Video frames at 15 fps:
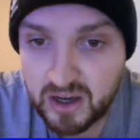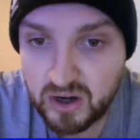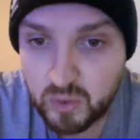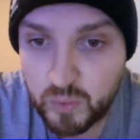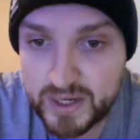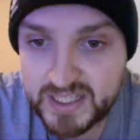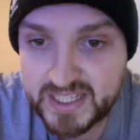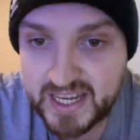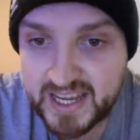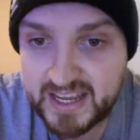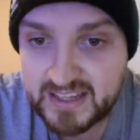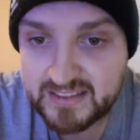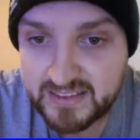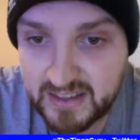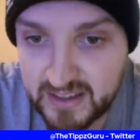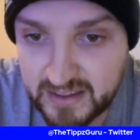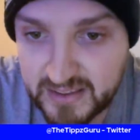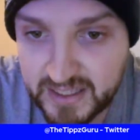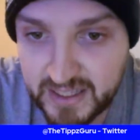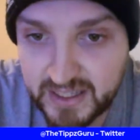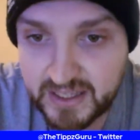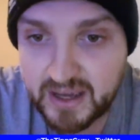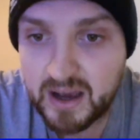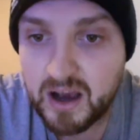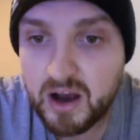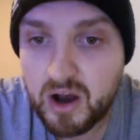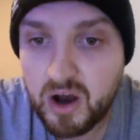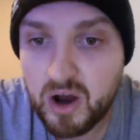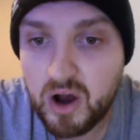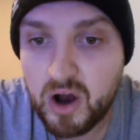which is the
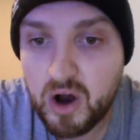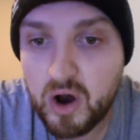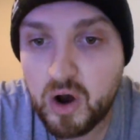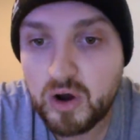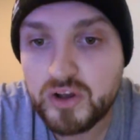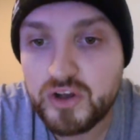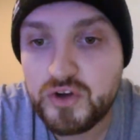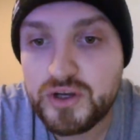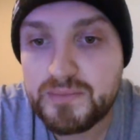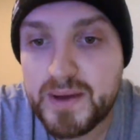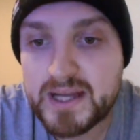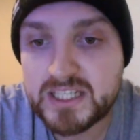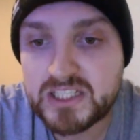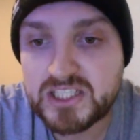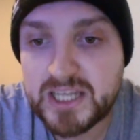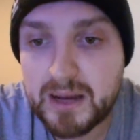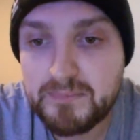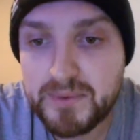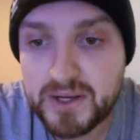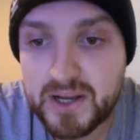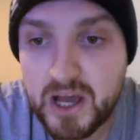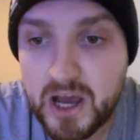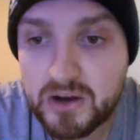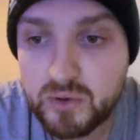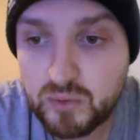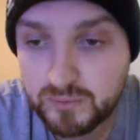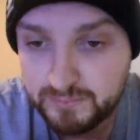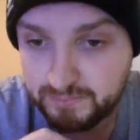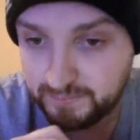Unibet Champion Hurdle.